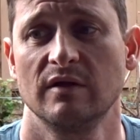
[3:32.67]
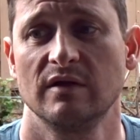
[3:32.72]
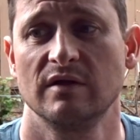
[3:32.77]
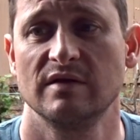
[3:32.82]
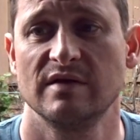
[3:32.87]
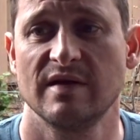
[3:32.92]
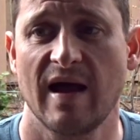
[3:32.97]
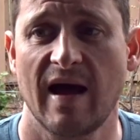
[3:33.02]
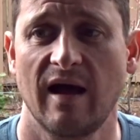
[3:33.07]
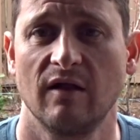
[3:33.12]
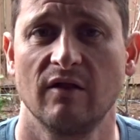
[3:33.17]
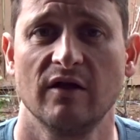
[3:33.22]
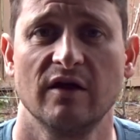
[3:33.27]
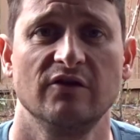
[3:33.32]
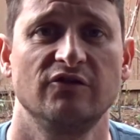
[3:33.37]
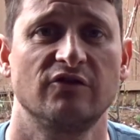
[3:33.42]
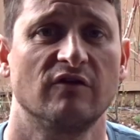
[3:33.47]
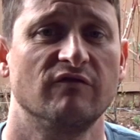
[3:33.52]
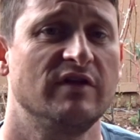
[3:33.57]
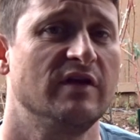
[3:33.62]

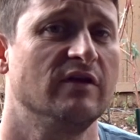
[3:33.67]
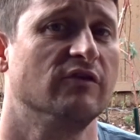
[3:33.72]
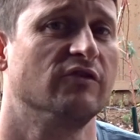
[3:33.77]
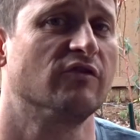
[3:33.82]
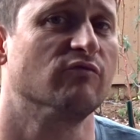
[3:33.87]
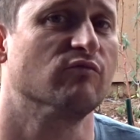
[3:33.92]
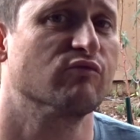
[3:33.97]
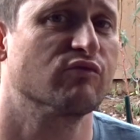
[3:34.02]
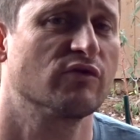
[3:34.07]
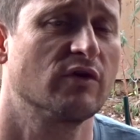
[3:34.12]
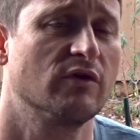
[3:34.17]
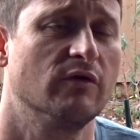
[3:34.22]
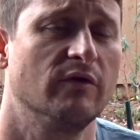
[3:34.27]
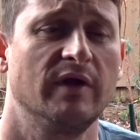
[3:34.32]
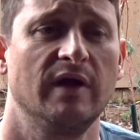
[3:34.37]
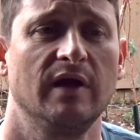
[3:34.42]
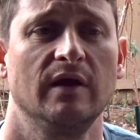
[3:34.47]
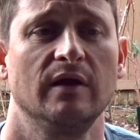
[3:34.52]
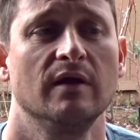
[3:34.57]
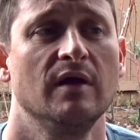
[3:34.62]
knowledge of years of
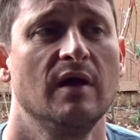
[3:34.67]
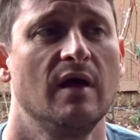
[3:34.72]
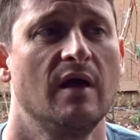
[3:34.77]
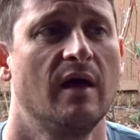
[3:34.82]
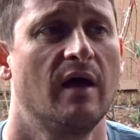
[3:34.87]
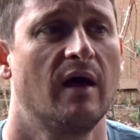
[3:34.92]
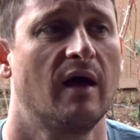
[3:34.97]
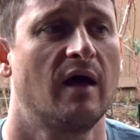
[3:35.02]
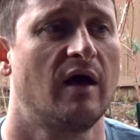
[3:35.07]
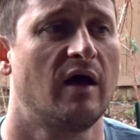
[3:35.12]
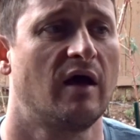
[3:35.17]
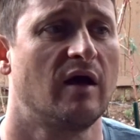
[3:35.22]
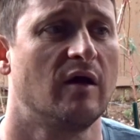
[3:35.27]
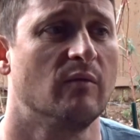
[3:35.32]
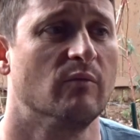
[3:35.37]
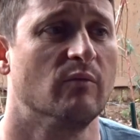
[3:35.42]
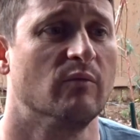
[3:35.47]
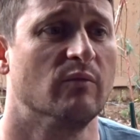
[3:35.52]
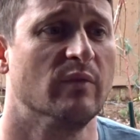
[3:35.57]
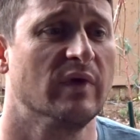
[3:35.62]
brewing,
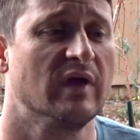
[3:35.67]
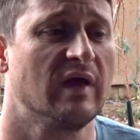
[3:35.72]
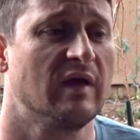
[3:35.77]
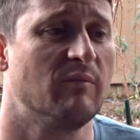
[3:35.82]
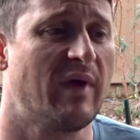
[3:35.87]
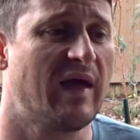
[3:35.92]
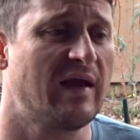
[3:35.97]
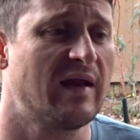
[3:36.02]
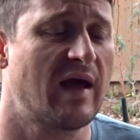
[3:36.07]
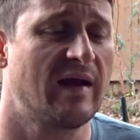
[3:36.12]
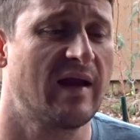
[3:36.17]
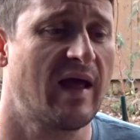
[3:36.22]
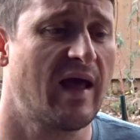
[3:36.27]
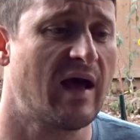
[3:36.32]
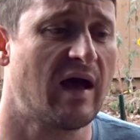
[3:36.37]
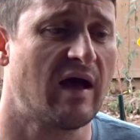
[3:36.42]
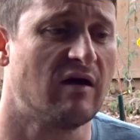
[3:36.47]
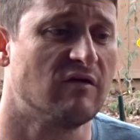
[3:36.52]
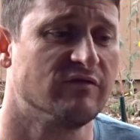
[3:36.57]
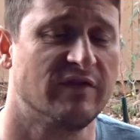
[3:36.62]
it may not
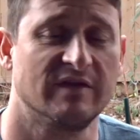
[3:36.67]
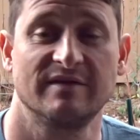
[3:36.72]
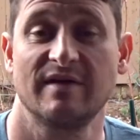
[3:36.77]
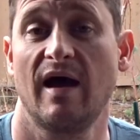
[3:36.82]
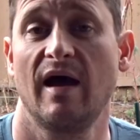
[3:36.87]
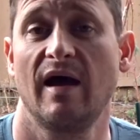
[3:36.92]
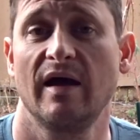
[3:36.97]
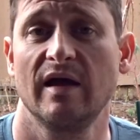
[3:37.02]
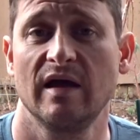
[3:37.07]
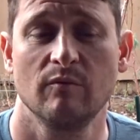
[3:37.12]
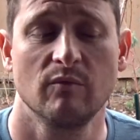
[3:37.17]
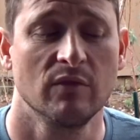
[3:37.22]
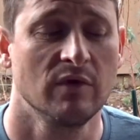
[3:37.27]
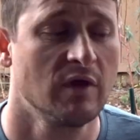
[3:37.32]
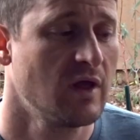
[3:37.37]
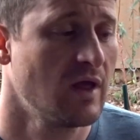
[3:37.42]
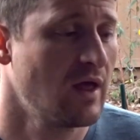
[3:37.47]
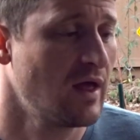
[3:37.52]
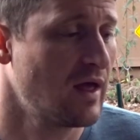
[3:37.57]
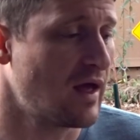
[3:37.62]
have the time.
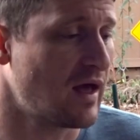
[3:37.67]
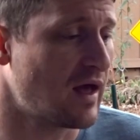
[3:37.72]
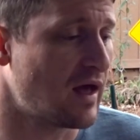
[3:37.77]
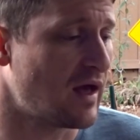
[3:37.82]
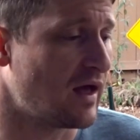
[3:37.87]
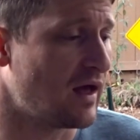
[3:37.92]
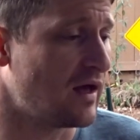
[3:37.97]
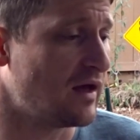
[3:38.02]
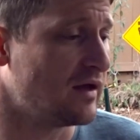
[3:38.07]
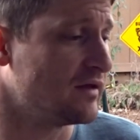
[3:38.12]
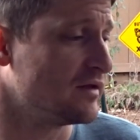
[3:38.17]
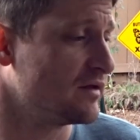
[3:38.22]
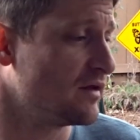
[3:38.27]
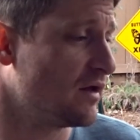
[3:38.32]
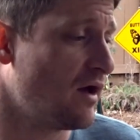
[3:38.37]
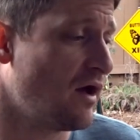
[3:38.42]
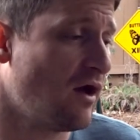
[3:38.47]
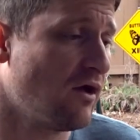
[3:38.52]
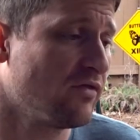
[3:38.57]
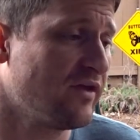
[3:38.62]

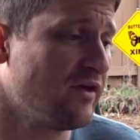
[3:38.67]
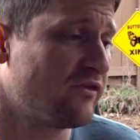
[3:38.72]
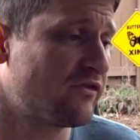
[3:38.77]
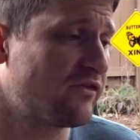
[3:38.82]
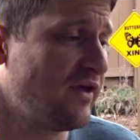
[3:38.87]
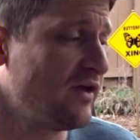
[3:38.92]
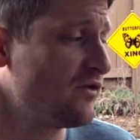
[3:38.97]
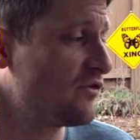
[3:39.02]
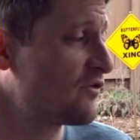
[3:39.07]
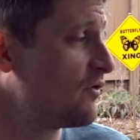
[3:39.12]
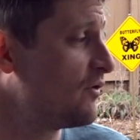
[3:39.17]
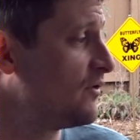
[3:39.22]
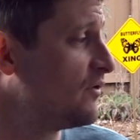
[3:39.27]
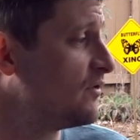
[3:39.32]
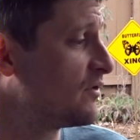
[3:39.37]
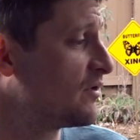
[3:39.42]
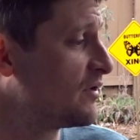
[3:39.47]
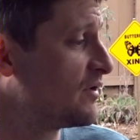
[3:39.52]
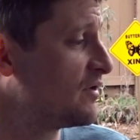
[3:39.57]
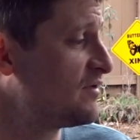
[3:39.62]
All these things
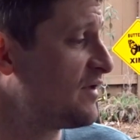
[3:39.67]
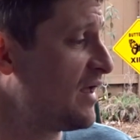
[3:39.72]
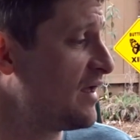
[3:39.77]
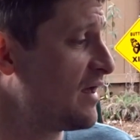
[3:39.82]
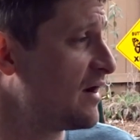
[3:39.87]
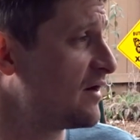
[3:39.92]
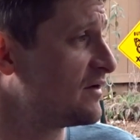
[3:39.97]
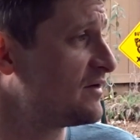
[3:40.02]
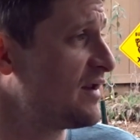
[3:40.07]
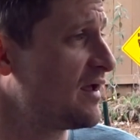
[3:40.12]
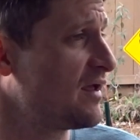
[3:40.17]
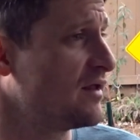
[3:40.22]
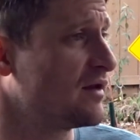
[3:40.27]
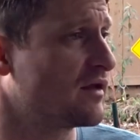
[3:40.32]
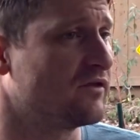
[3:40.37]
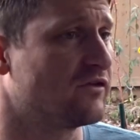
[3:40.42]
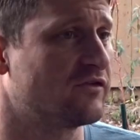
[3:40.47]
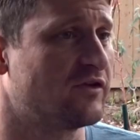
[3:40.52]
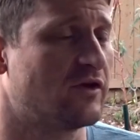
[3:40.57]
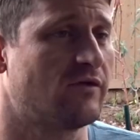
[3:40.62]
are taken into
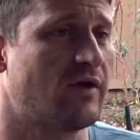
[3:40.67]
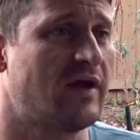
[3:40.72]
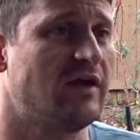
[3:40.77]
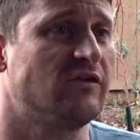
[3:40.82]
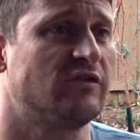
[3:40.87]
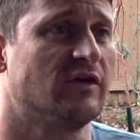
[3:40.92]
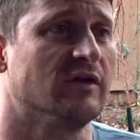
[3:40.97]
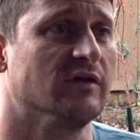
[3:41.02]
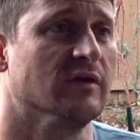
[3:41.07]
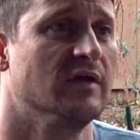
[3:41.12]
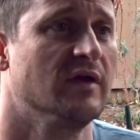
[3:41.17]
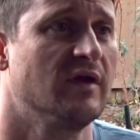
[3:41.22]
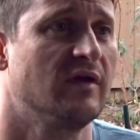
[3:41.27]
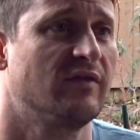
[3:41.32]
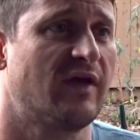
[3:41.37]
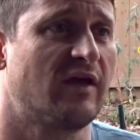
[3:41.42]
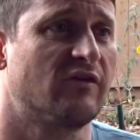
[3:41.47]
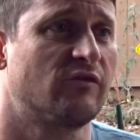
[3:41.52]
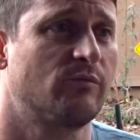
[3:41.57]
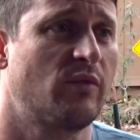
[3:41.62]
consideration.
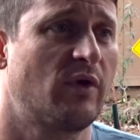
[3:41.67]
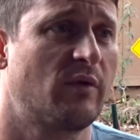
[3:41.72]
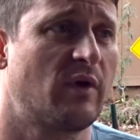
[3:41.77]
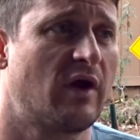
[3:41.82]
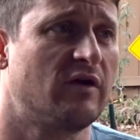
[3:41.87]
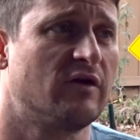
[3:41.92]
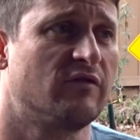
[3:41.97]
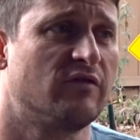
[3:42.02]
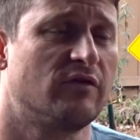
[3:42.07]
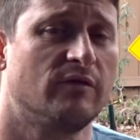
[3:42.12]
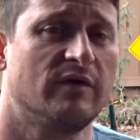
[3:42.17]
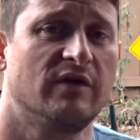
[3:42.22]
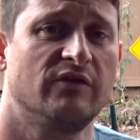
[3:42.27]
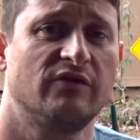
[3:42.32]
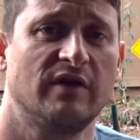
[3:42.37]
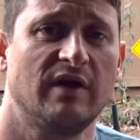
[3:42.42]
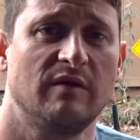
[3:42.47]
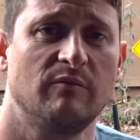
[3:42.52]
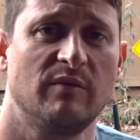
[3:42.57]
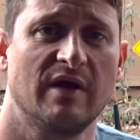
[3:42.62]
That's part of the
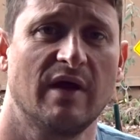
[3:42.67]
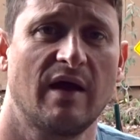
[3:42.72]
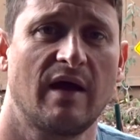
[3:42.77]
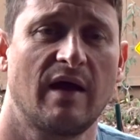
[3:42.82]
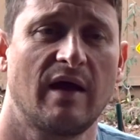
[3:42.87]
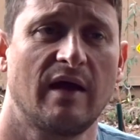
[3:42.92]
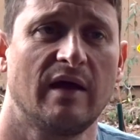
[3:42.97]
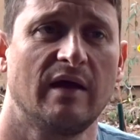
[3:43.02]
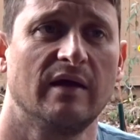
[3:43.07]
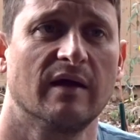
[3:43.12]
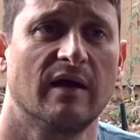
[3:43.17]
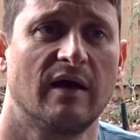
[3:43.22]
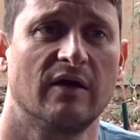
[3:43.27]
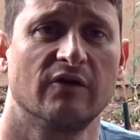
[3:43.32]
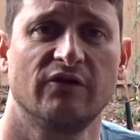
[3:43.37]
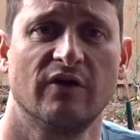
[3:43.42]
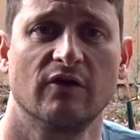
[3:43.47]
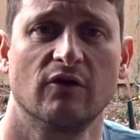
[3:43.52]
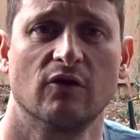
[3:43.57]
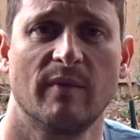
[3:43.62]
reasoning behind our
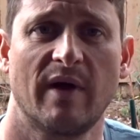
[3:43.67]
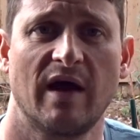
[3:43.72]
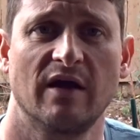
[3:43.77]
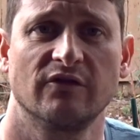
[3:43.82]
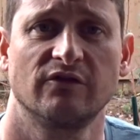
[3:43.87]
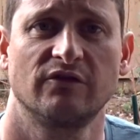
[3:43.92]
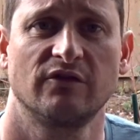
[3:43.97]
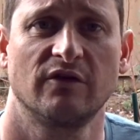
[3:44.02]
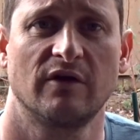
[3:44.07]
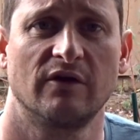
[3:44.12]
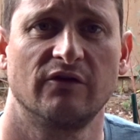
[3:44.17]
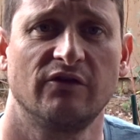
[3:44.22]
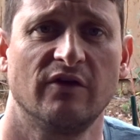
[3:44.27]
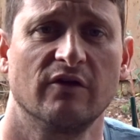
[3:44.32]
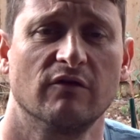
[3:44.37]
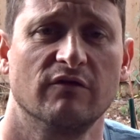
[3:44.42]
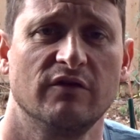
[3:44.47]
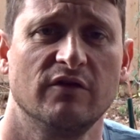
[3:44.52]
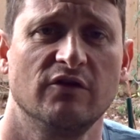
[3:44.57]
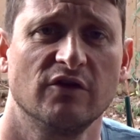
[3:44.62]
single
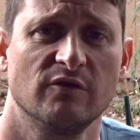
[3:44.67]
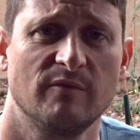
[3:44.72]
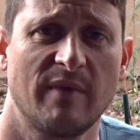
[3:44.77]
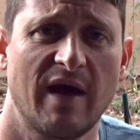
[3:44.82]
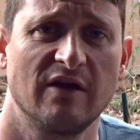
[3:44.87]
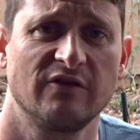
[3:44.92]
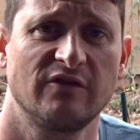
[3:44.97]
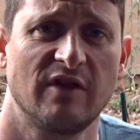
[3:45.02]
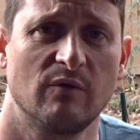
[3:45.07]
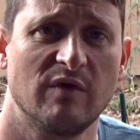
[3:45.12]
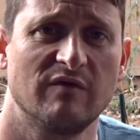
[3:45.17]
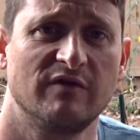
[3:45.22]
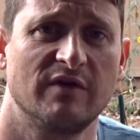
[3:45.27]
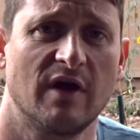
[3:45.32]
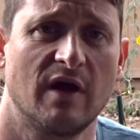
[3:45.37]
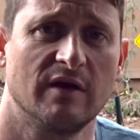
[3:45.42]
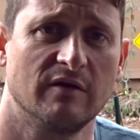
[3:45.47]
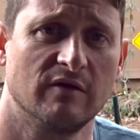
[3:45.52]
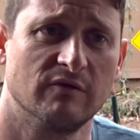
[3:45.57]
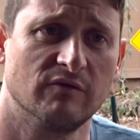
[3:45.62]
infusion mash that we've
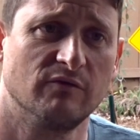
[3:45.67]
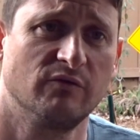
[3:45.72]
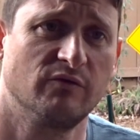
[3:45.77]
done